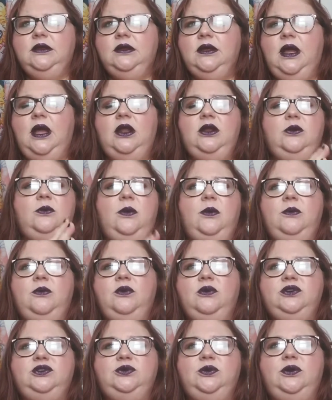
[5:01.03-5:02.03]
I don't remember
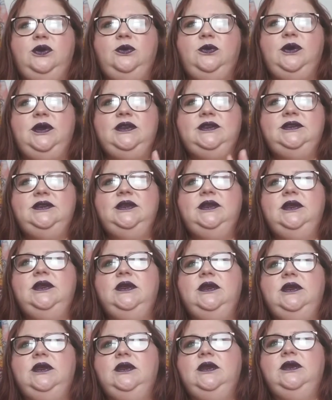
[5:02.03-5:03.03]
which one it was.
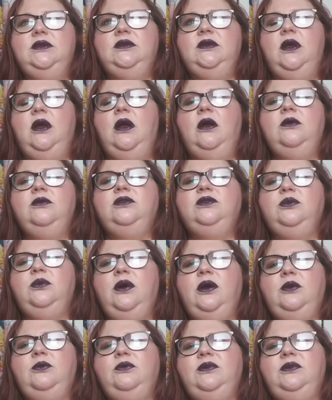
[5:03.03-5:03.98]
It was the one